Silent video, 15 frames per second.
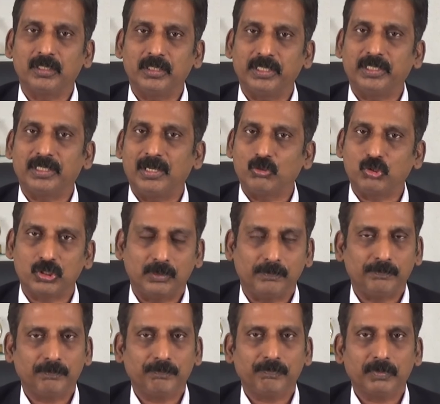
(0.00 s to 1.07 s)
30,000.
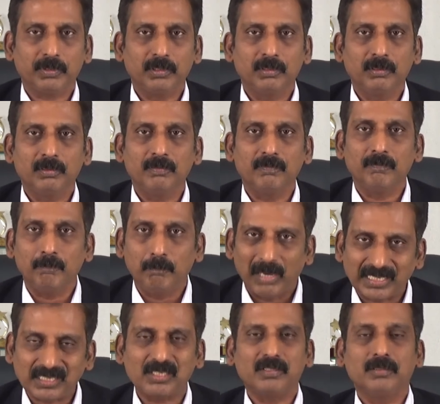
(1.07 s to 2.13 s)

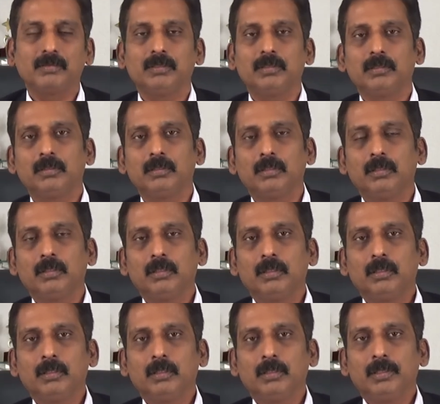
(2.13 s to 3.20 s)
But
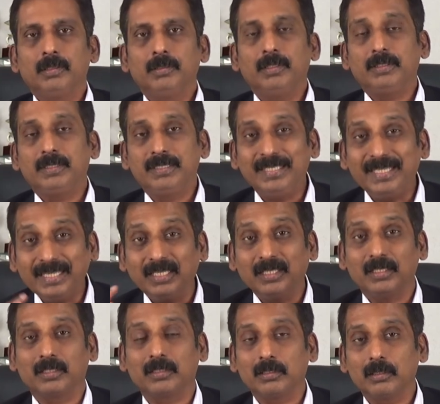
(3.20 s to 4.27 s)
the
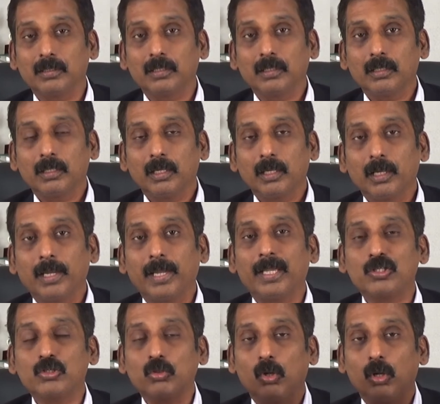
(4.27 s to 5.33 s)
dealer
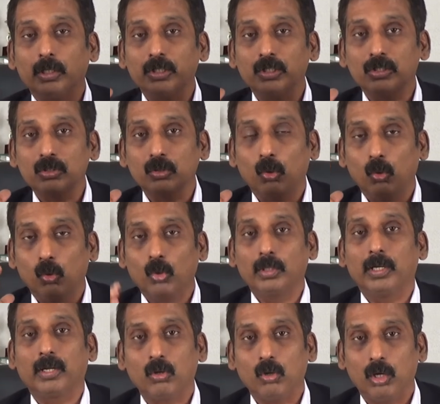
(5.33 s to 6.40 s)
has on his
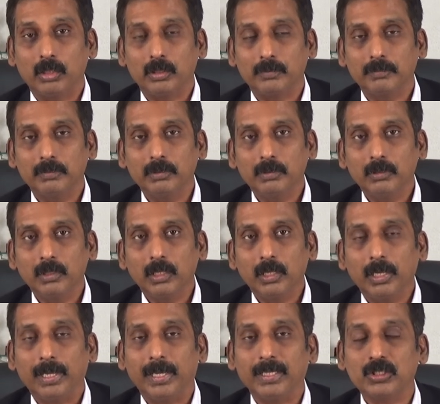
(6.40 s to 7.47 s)
own accord,
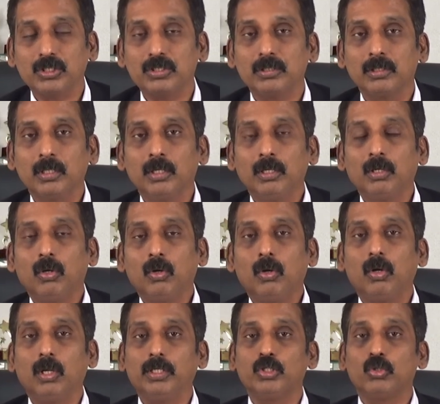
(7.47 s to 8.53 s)
has
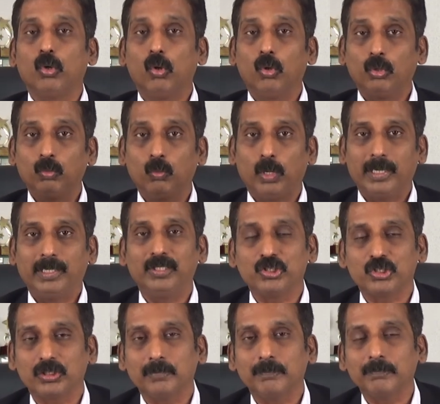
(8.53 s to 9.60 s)
on his own
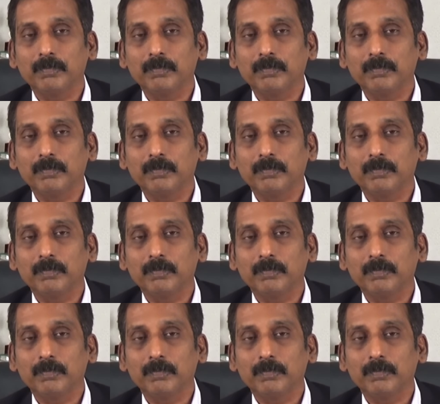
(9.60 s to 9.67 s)
violation,